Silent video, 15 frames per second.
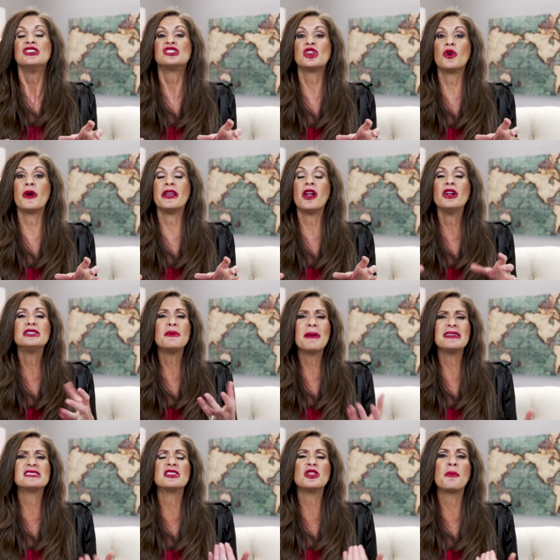So it all
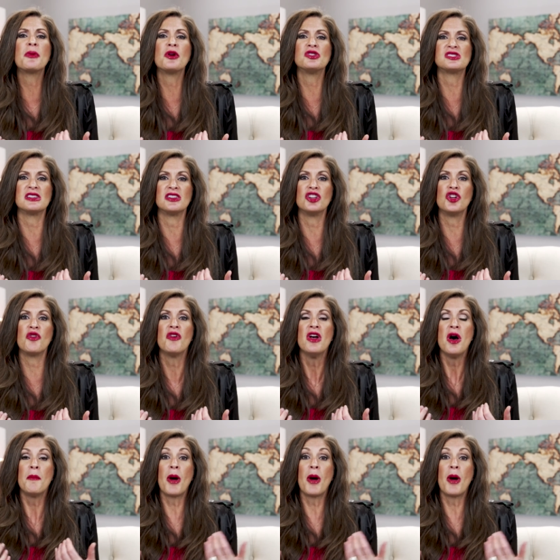depends on the person. You know,